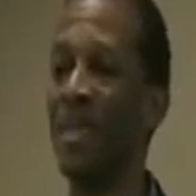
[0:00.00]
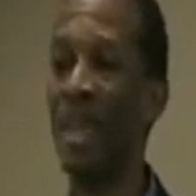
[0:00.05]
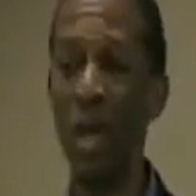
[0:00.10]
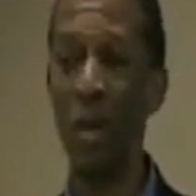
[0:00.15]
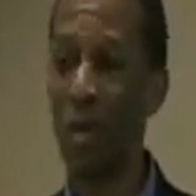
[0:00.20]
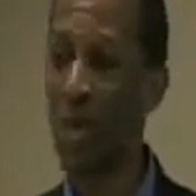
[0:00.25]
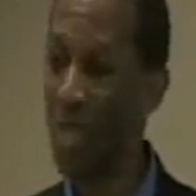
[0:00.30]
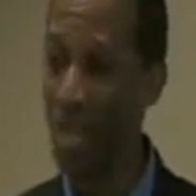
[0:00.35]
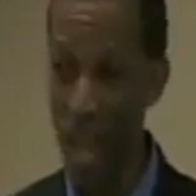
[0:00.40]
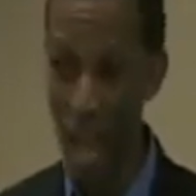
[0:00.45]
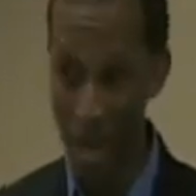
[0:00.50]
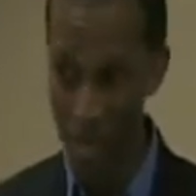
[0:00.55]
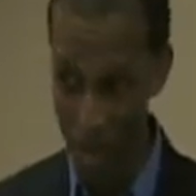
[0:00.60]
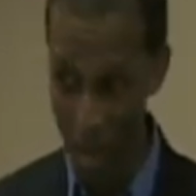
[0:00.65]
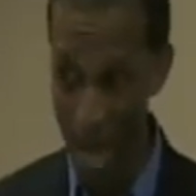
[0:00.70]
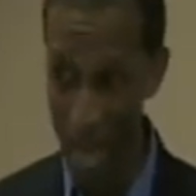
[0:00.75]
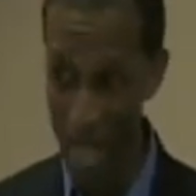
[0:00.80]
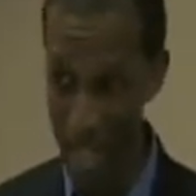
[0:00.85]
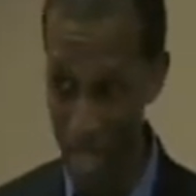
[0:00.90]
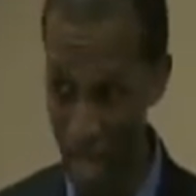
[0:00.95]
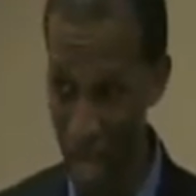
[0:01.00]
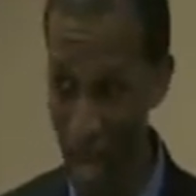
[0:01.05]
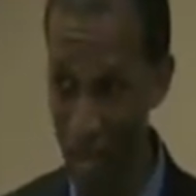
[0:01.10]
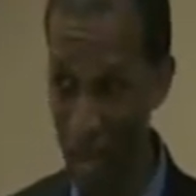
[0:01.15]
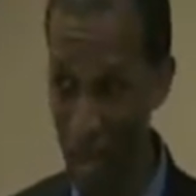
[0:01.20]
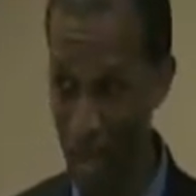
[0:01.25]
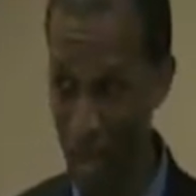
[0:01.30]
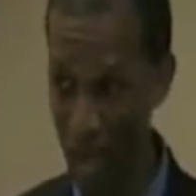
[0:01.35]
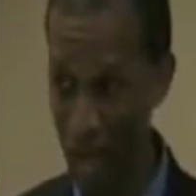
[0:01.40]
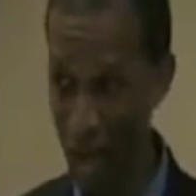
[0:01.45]
It was not my time
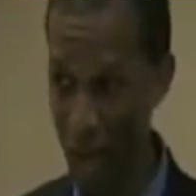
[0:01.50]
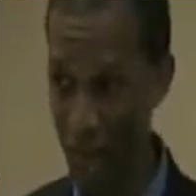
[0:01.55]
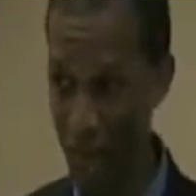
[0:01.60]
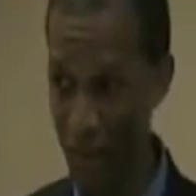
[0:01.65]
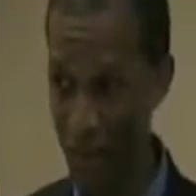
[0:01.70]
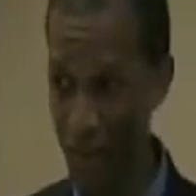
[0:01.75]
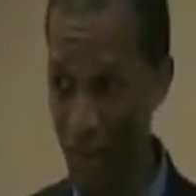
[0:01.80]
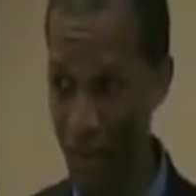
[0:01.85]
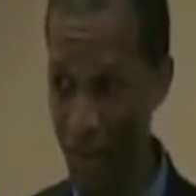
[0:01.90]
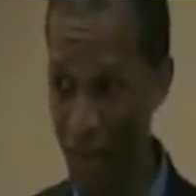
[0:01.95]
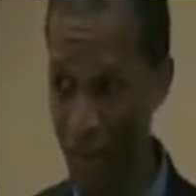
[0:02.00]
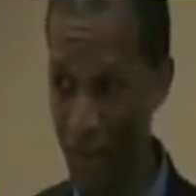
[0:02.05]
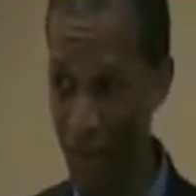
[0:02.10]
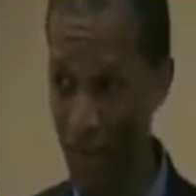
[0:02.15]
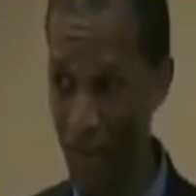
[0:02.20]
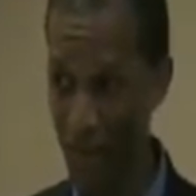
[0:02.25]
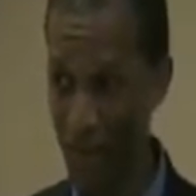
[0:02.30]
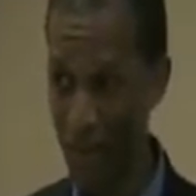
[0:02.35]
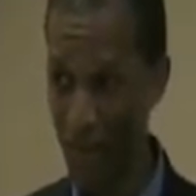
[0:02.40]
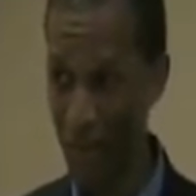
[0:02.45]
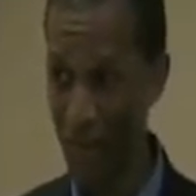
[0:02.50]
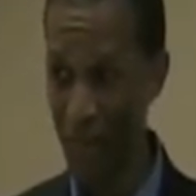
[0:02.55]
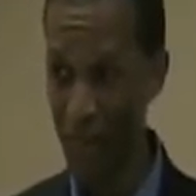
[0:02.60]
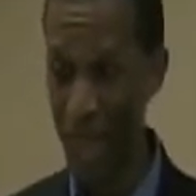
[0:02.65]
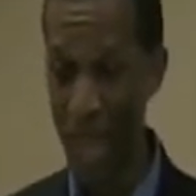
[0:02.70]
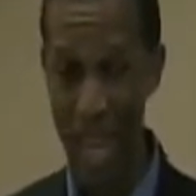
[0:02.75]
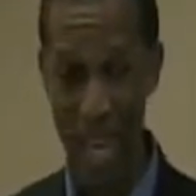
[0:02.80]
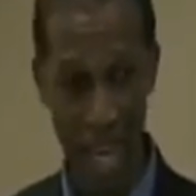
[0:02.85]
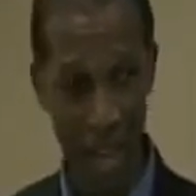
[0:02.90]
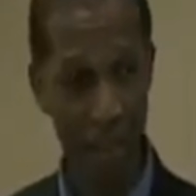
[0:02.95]
to go.
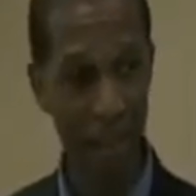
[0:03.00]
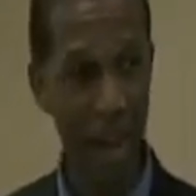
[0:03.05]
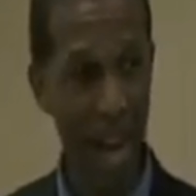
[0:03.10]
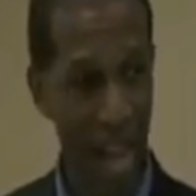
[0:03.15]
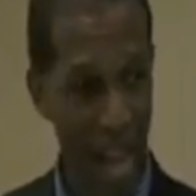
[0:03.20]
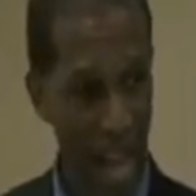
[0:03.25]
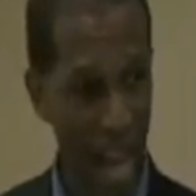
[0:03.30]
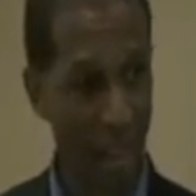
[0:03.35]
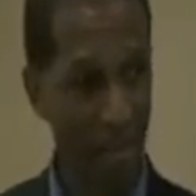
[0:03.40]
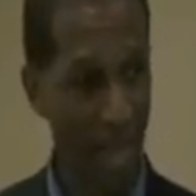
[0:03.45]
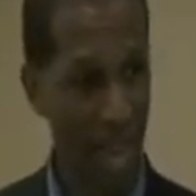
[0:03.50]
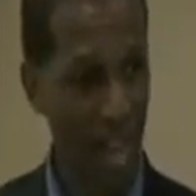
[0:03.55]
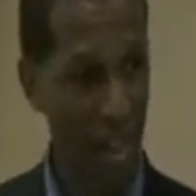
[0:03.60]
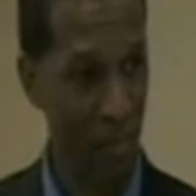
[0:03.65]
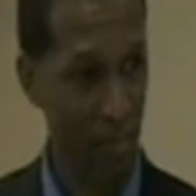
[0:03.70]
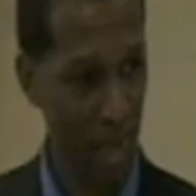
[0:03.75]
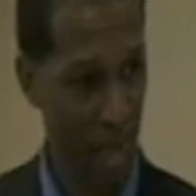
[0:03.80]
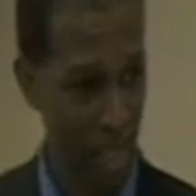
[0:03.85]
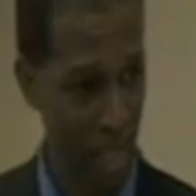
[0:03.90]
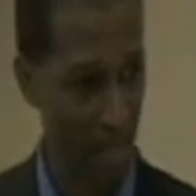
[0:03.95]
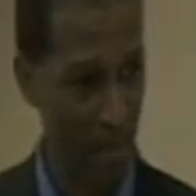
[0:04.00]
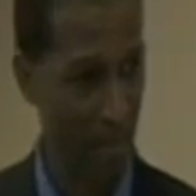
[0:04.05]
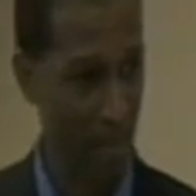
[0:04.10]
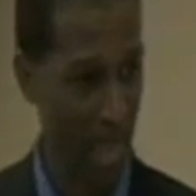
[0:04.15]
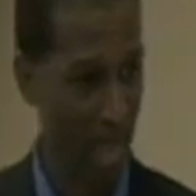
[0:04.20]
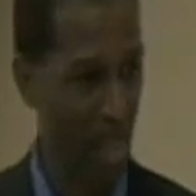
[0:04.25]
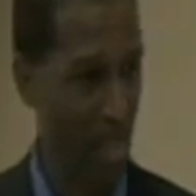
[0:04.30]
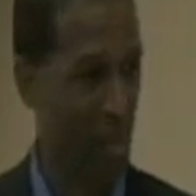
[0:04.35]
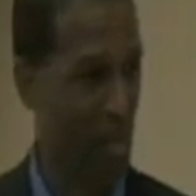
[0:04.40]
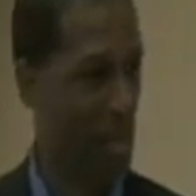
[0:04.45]
And if I have that belief,
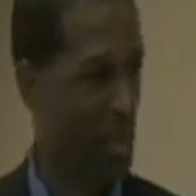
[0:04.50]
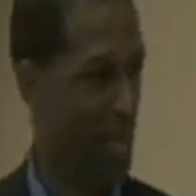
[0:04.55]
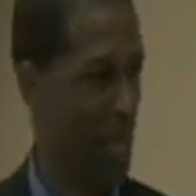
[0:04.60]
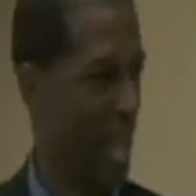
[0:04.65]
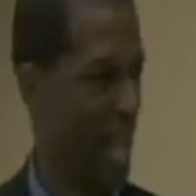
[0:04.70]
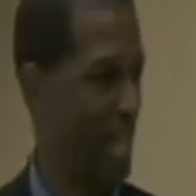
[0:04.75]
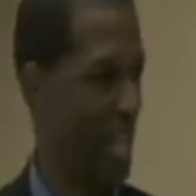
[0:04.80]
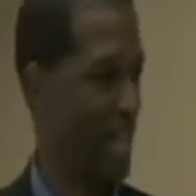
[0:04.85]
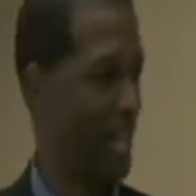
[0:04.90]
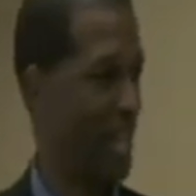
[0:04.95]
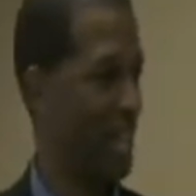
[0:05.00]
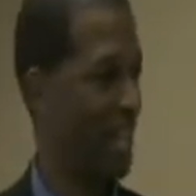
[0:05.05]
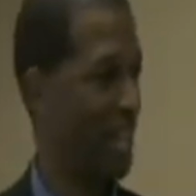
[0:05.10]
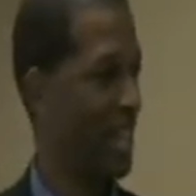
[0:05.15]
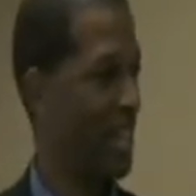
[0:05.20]
that understanding,